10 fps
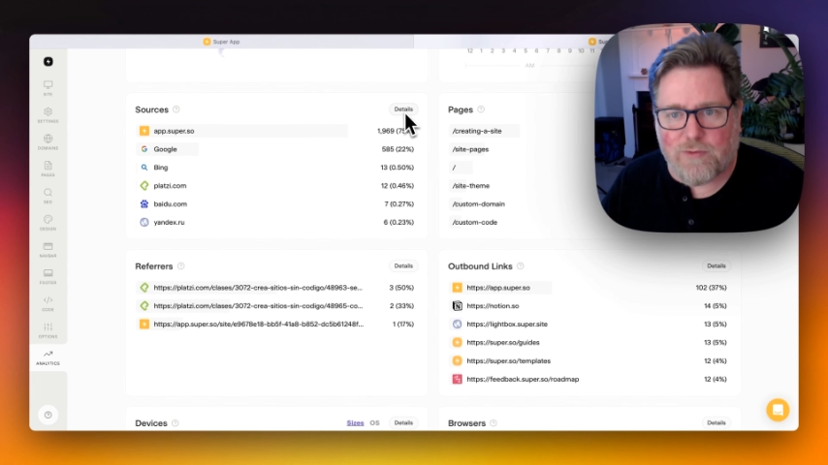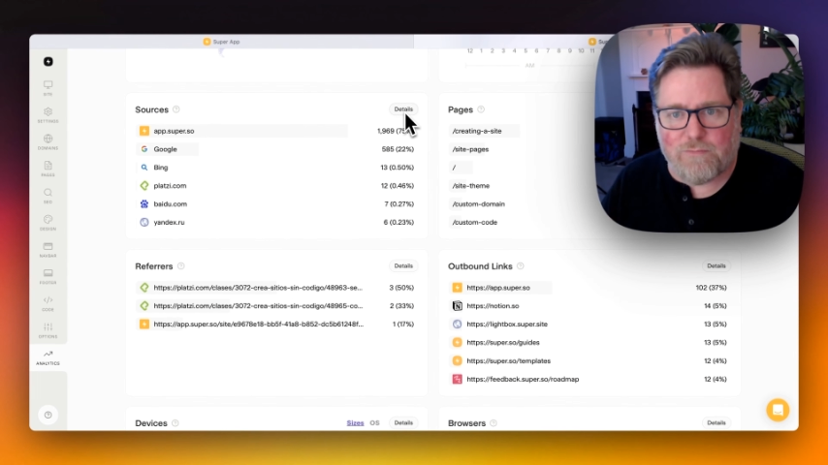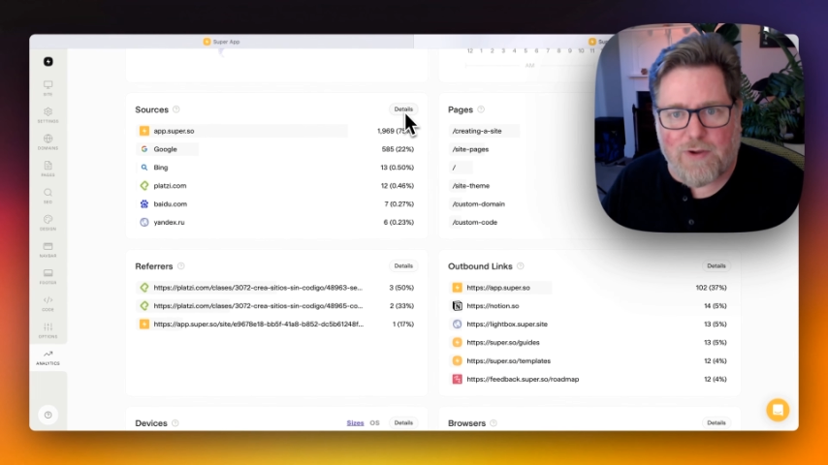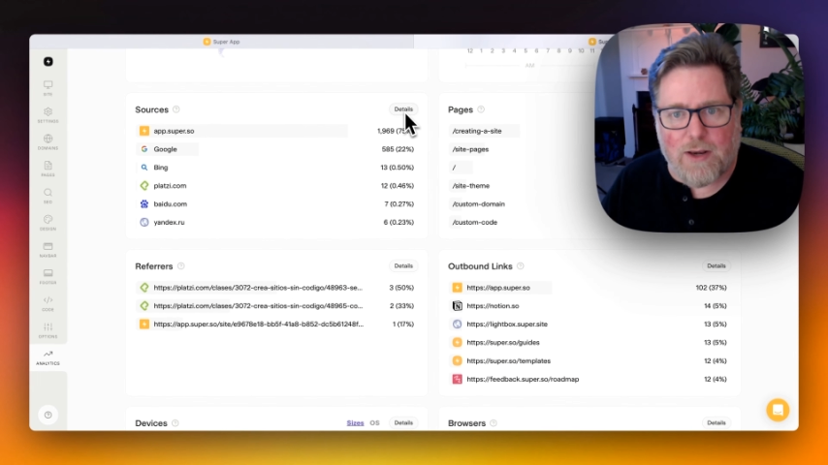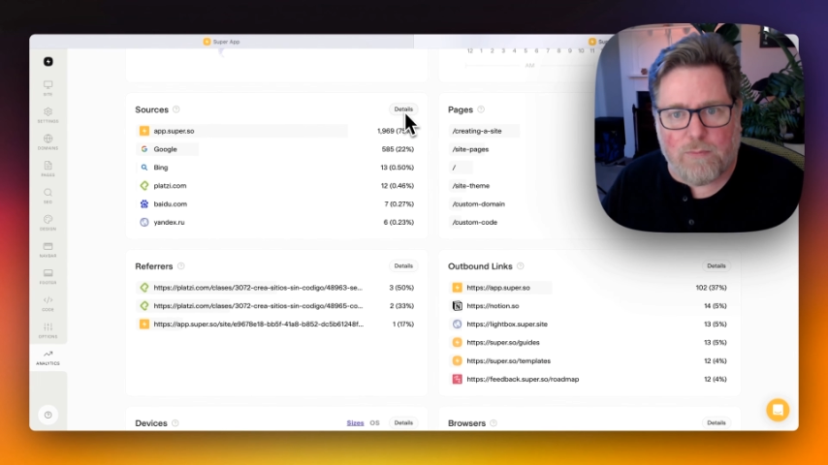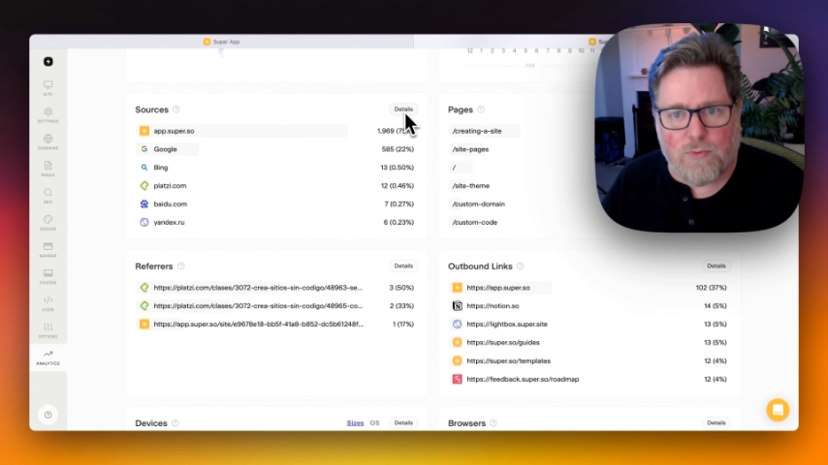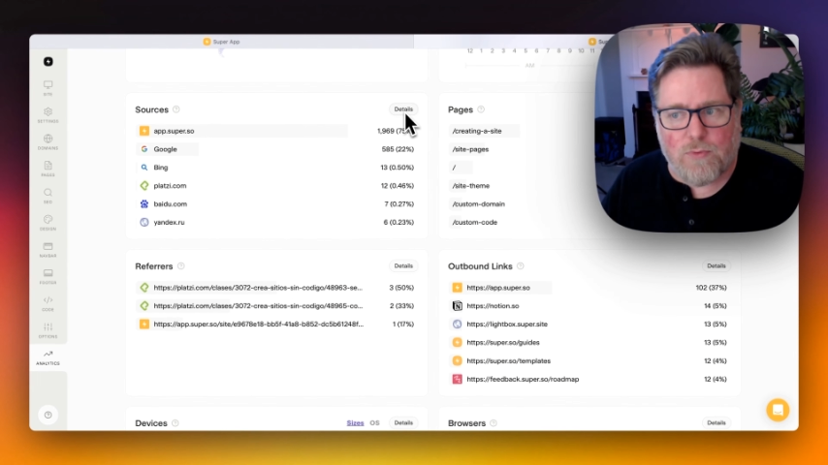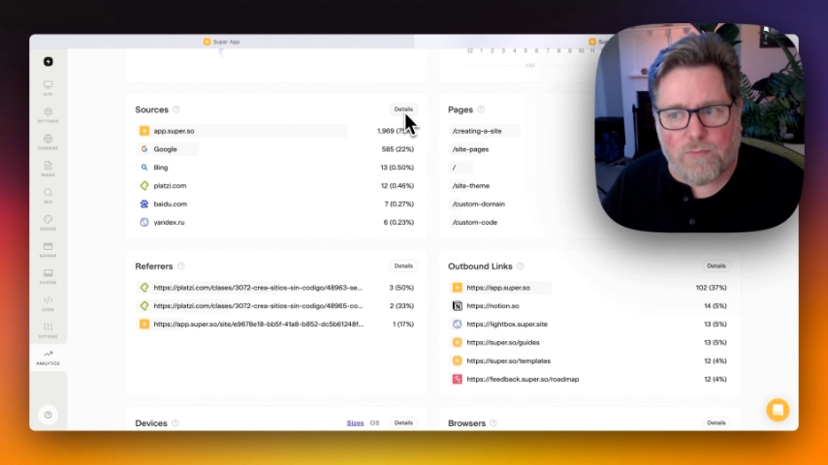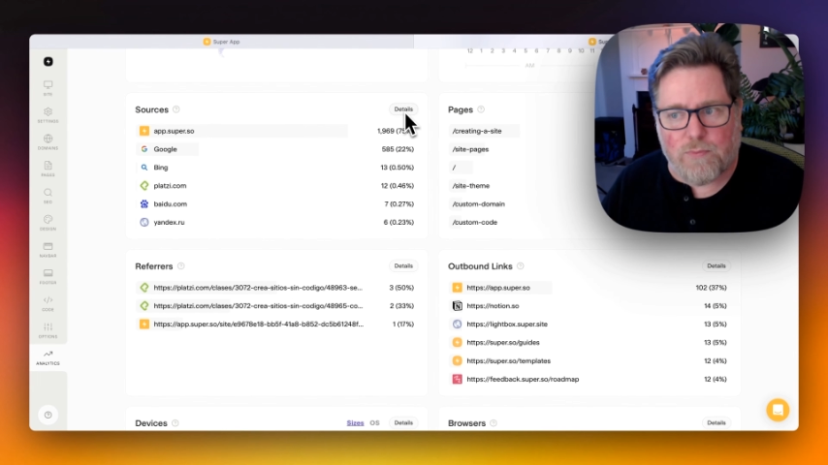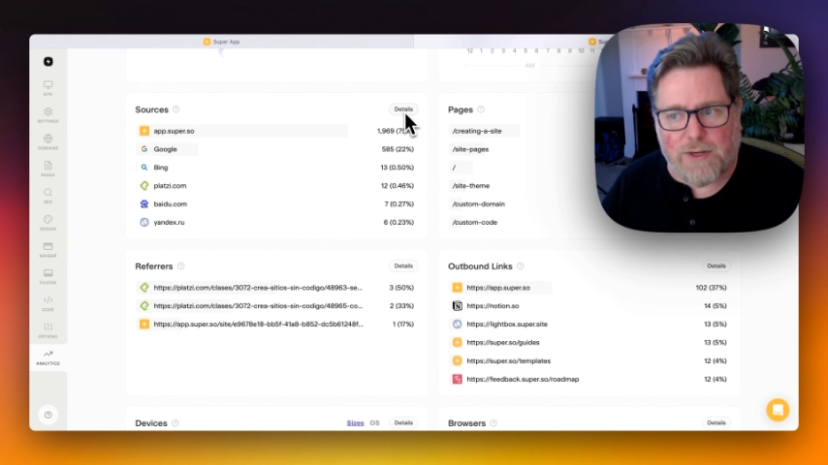that are
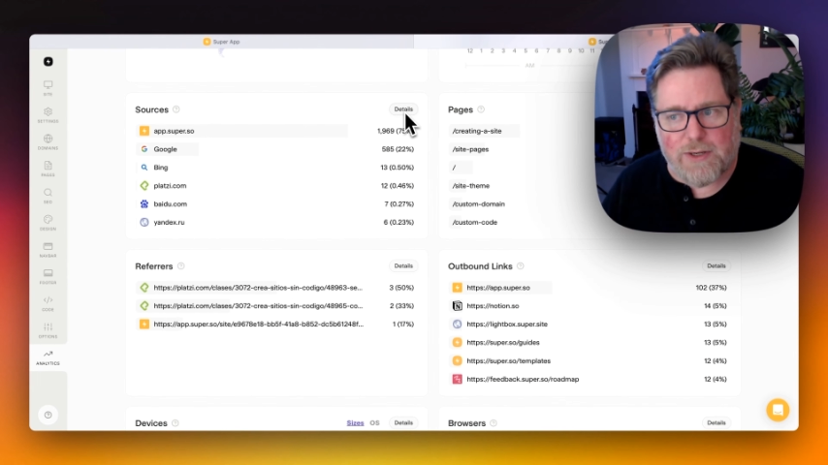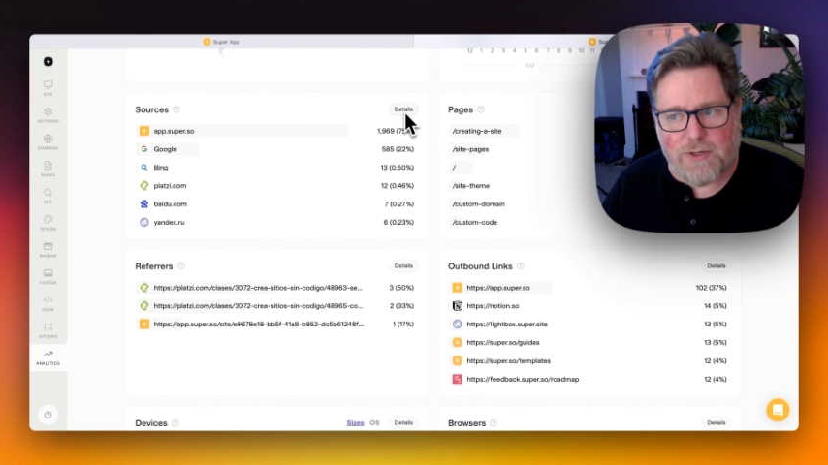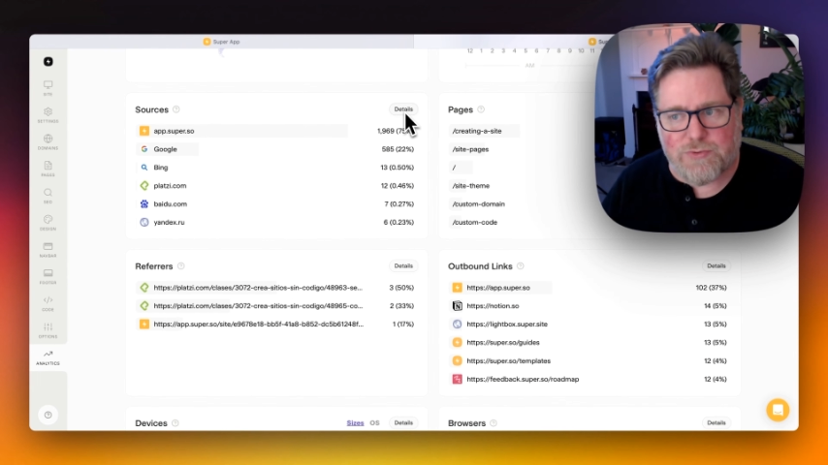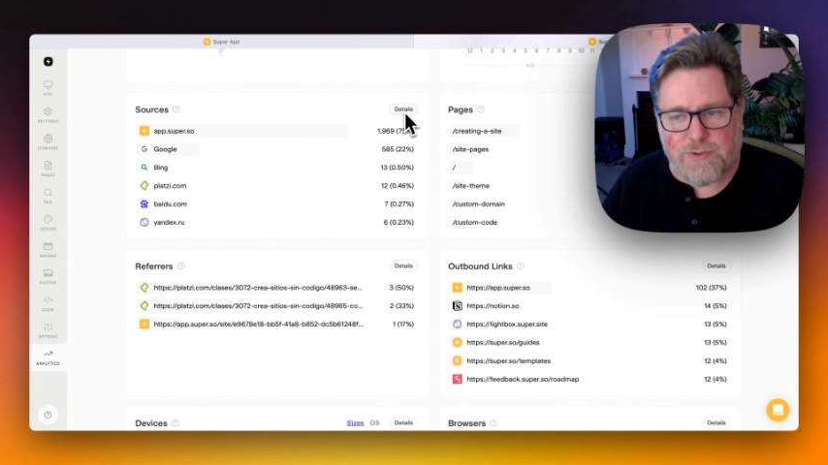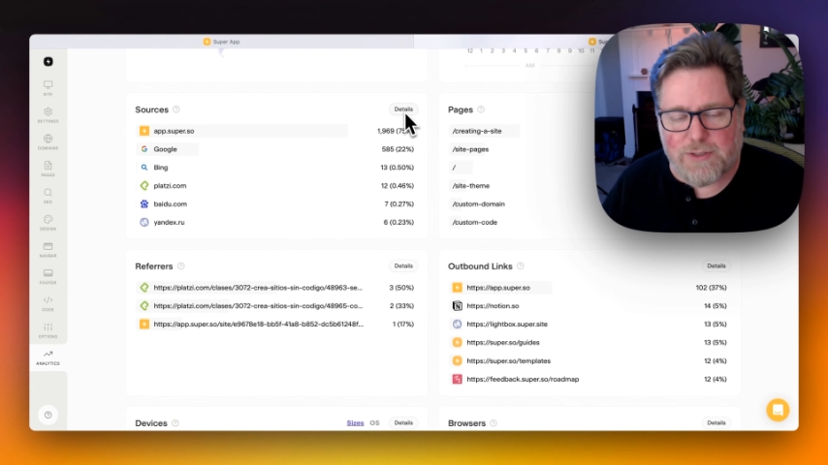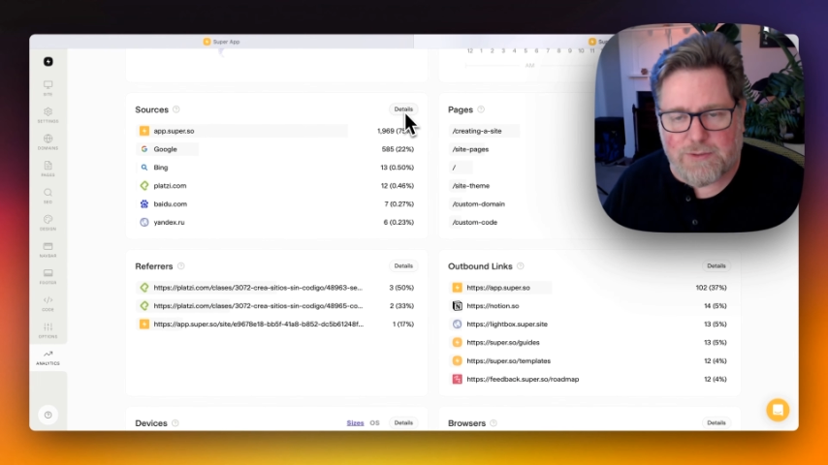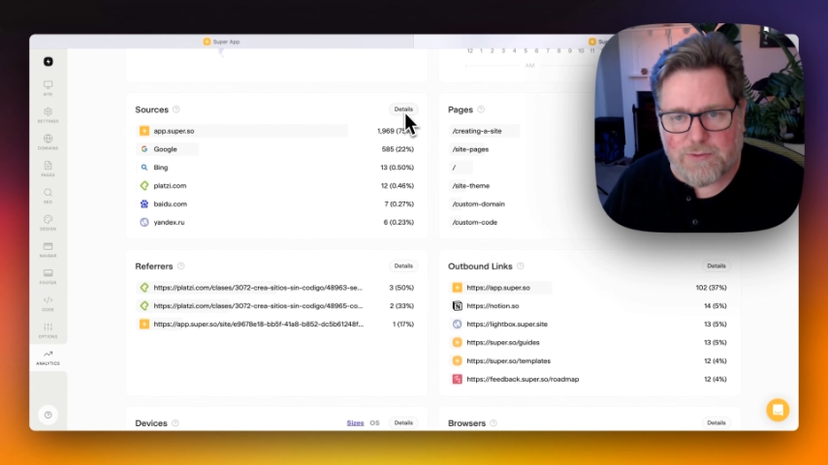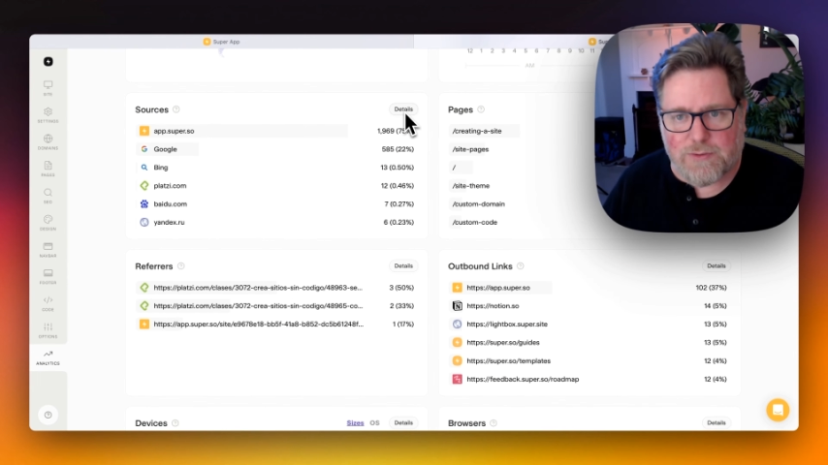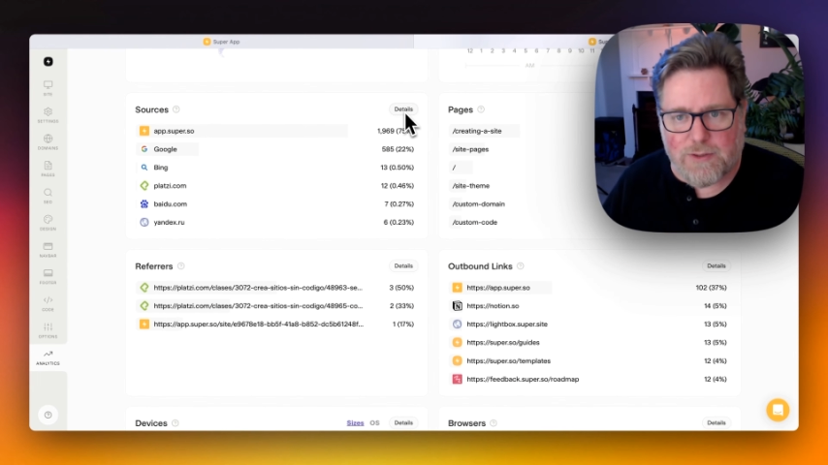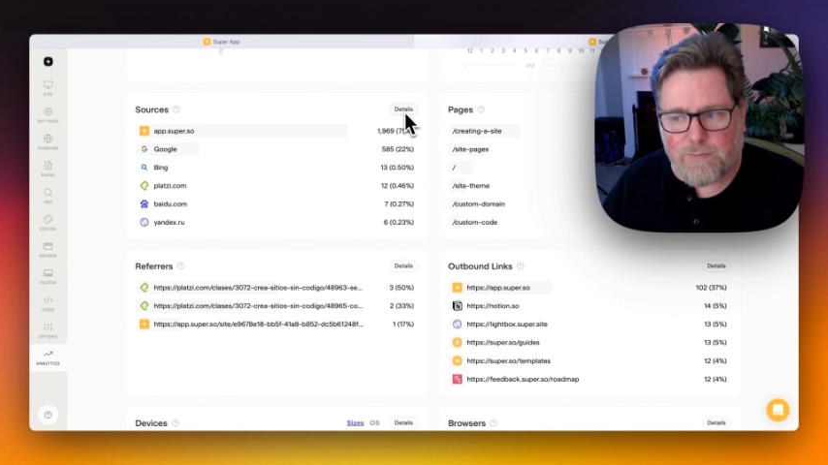available where you can drill
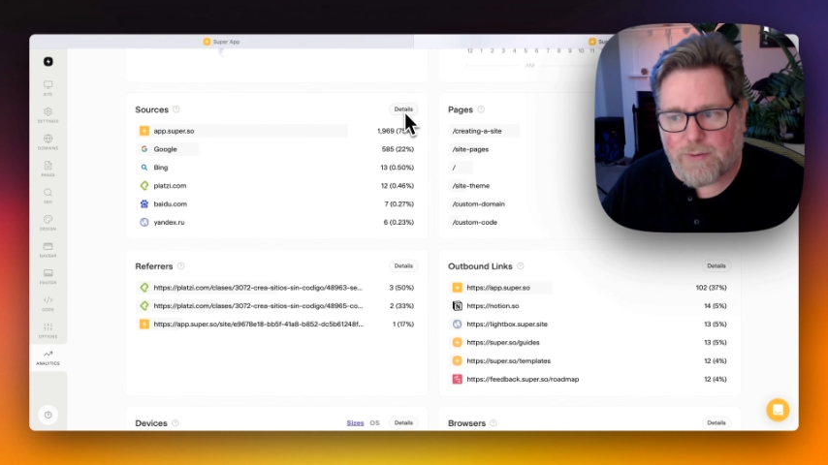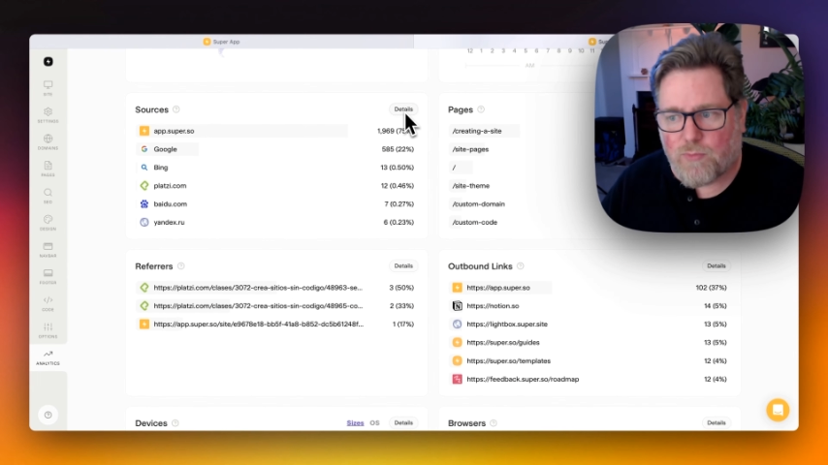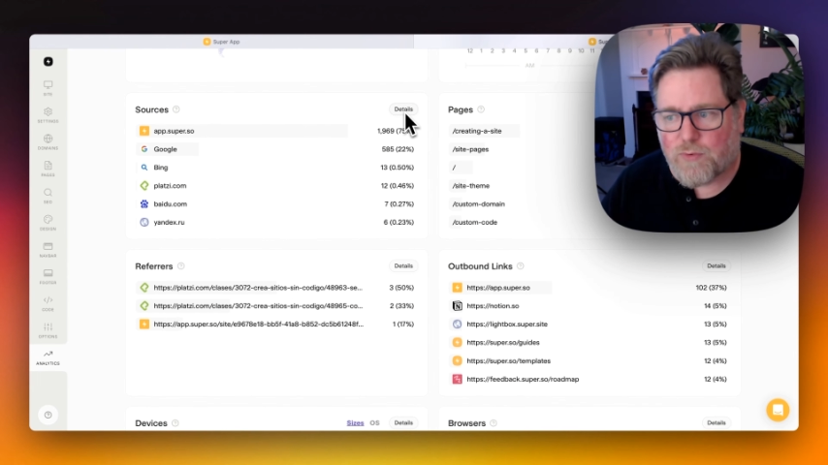into a little bit